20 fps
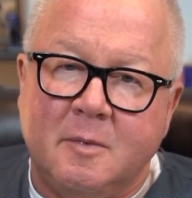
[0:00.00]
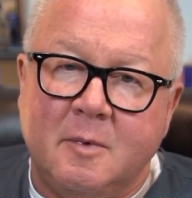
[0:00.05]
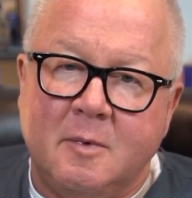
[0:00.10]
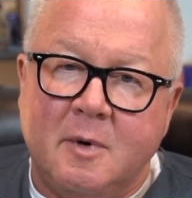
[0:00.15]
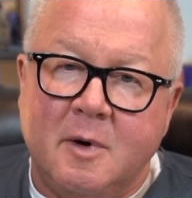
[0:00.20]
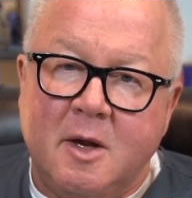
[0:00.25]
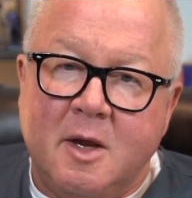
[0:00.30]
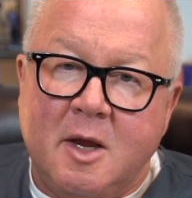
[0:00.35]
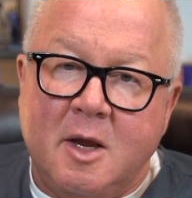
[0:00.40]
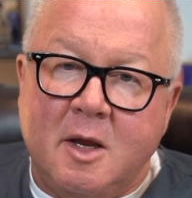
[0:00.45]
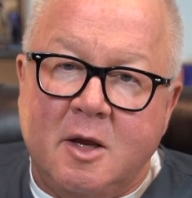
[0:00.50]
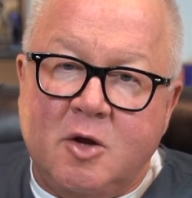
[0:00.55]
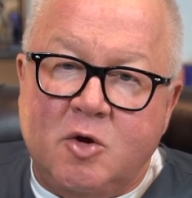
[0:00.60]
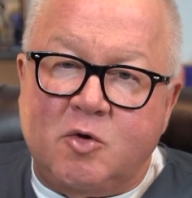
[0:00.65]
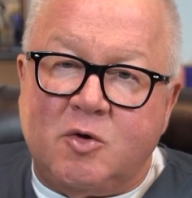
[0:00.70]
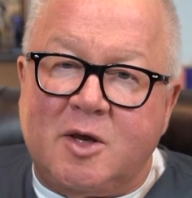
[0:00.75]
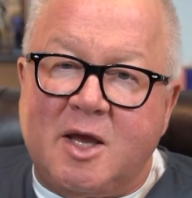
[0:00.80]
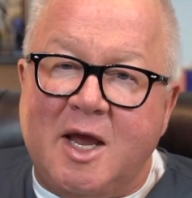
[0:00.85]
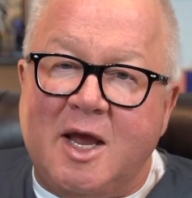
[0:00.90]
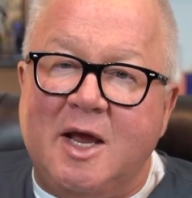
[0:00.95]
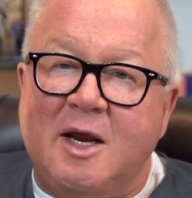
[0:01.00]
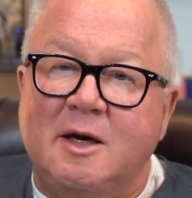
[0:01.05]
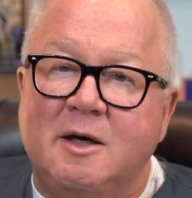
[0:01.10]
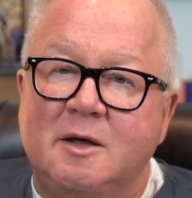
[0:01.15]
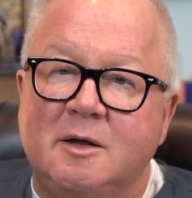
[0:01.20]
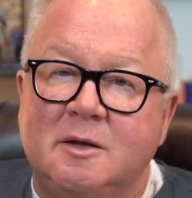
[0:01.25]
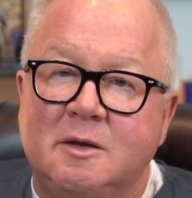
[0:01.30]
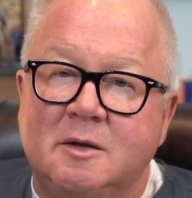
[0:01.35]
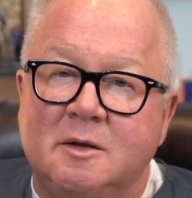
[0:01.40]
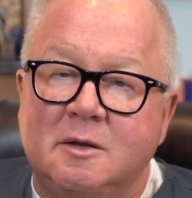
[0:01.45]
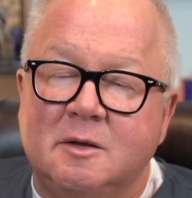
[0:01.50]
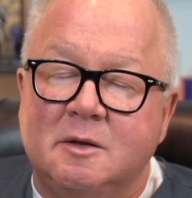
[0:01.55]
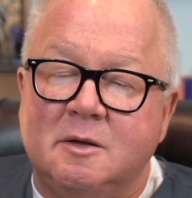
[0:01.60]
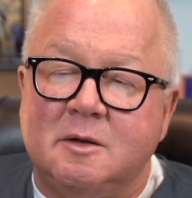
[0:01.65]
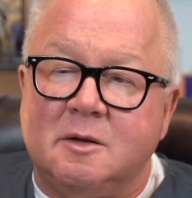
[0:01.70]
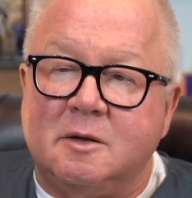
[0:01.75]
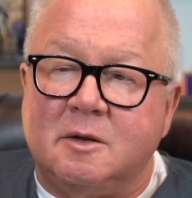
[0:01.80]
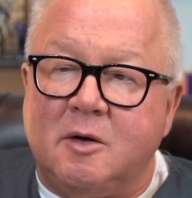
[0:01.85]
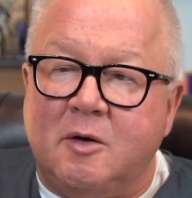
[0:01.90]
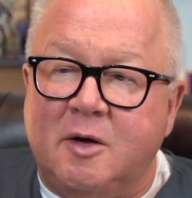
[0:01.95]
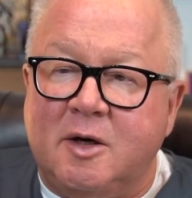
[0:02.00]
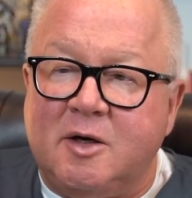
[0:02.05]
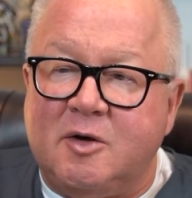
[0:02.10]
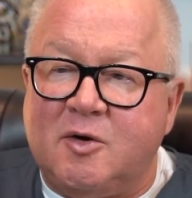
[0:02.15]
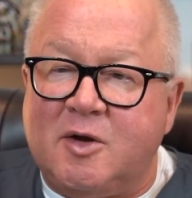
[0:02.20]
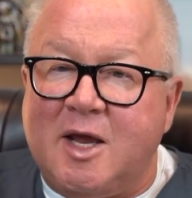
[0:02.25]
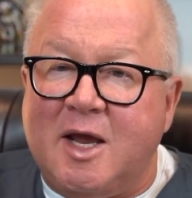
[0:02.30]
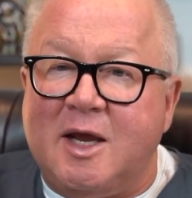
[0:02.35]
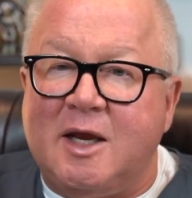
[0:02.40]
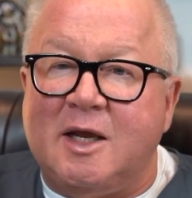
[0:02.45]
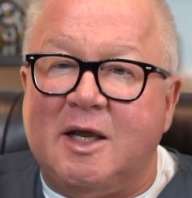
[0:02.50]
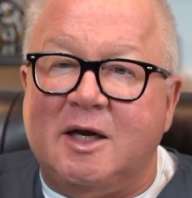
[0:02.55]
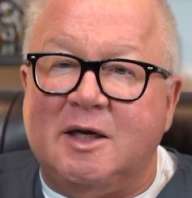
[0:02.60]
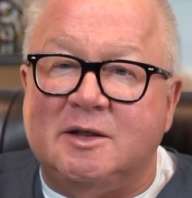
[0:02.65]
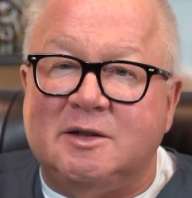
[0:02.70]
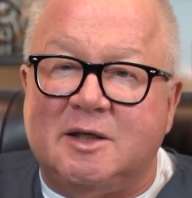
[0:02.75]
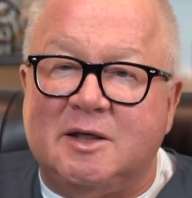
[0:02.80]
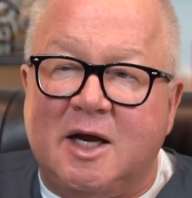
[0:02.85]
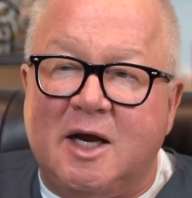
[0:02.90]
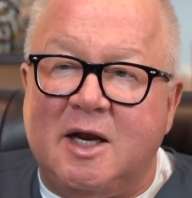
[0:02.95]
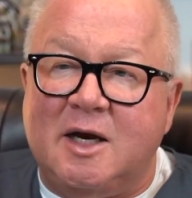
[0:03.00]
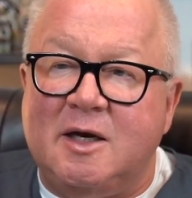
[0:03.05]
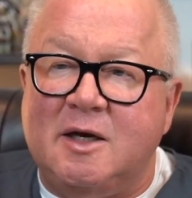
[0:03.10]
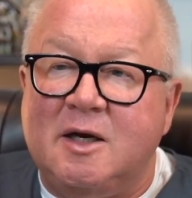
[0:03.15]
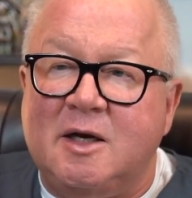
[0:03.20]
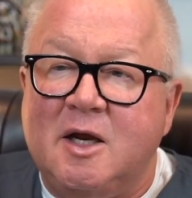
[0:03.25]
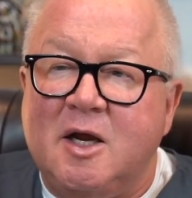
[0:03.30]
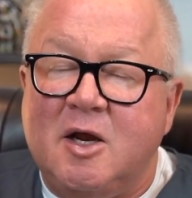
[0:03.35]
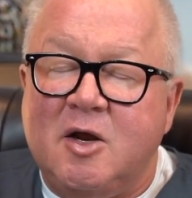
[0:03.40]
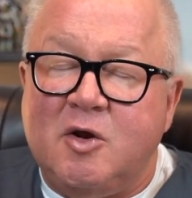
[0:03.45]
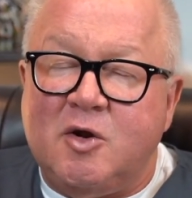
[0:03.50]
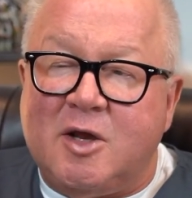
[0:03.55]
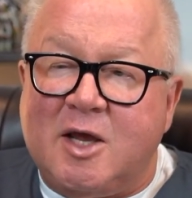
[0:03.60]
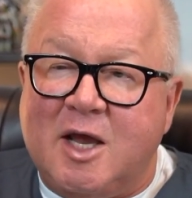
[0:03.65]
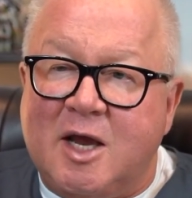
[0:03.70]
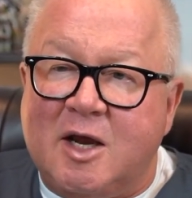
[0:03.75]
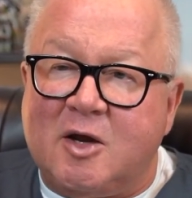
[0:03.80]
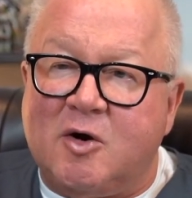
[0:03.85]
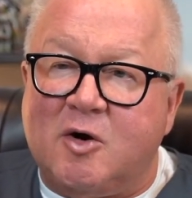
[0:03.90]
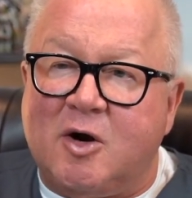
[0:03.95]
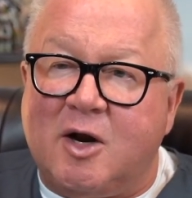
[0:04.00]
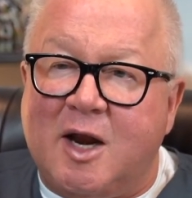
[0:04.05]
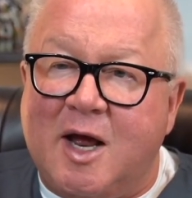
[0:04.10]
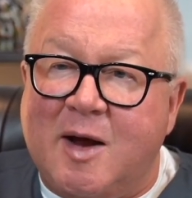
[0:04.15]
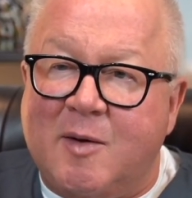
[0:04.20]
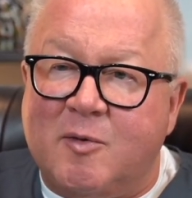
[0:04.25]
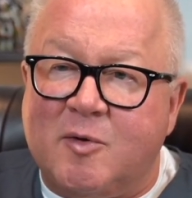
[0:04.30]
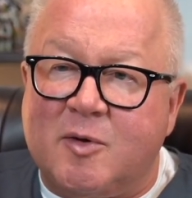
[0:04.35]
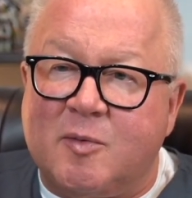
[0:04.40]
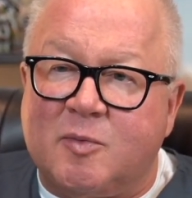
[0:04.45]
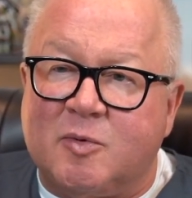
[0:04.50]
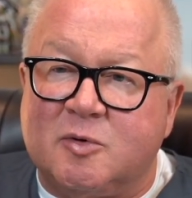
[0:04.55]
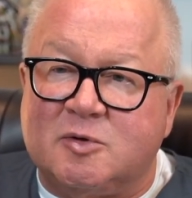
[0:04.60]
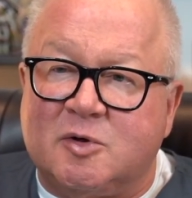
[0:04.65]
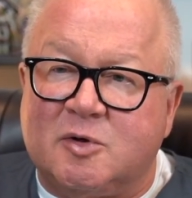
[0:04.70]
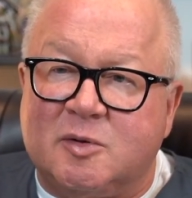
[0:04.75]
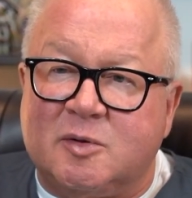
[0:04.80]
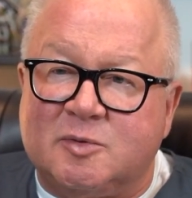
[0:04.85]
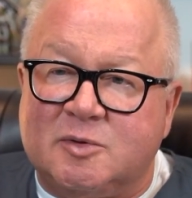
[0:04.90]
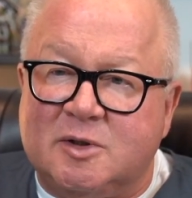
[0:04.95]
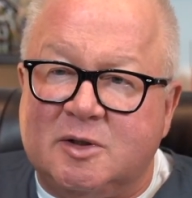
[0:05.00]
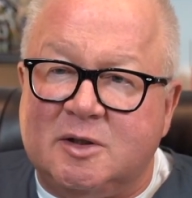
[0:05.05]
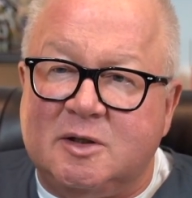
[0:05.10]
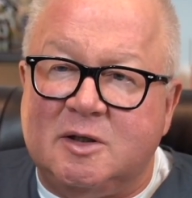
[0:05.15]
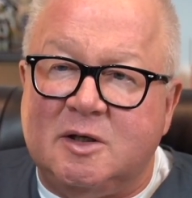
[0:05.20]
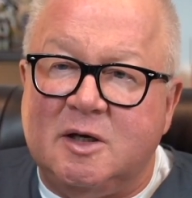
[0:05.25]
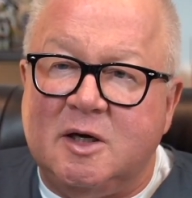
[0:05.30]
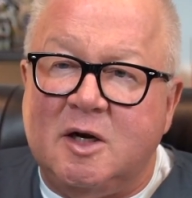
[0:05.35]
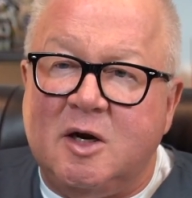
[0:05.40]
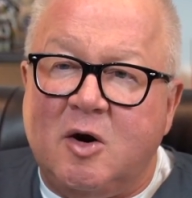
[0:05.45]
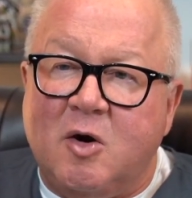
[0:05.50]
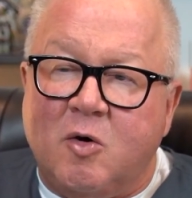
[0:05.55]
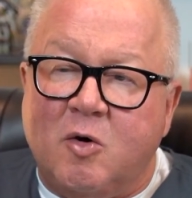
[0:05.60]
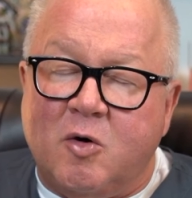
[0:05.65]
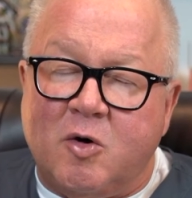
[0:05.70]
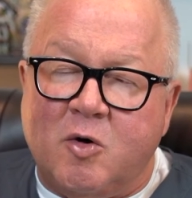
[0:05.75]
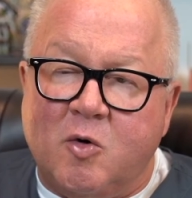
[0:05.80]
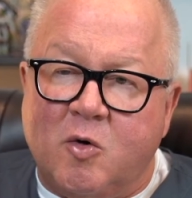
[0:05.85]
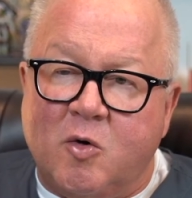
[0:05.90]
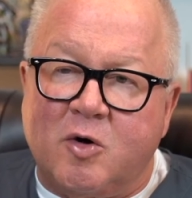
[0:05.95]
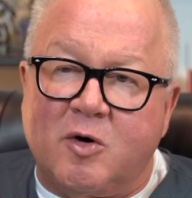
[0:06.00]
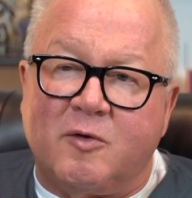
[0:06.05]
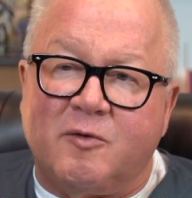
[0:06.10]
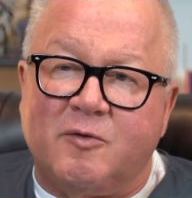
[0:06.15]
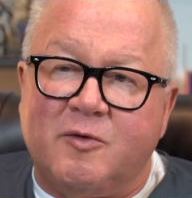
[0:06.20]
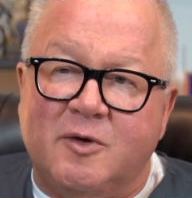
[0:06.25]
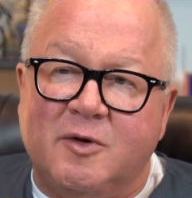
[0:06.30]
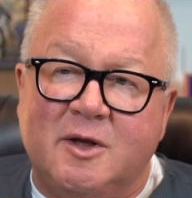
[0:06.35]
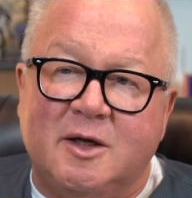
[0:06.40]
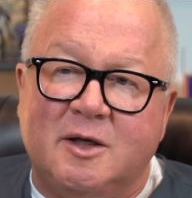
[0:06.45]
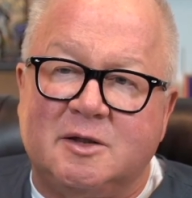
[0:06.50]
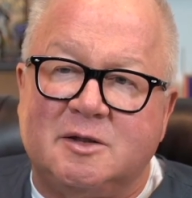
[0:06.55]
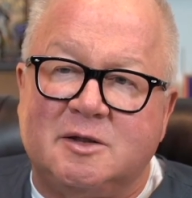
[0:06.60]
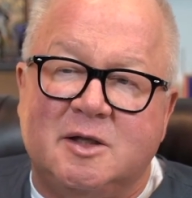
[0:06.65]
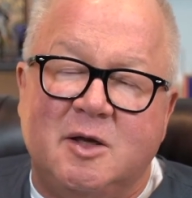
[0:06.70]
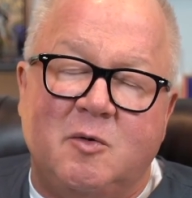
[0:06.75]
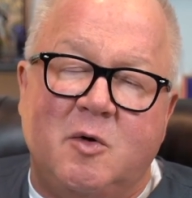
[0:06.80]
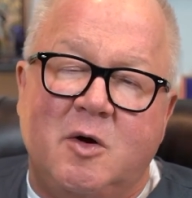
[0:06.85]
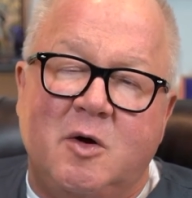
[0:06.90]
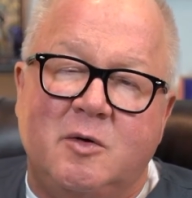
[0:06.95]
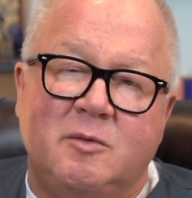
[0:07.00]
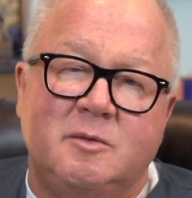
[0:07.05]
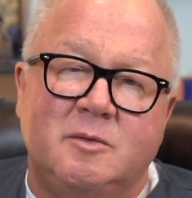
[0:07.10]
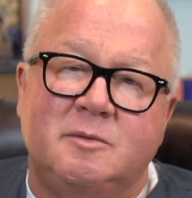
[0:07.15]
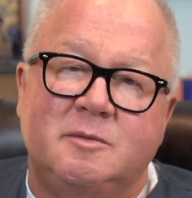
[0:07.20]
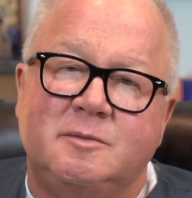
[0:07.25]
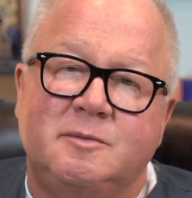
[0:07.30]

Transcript: Oh, there's a good you question. Go ahead. You can't get it done. You can't go to lab with a prescription or an order for this. They won't.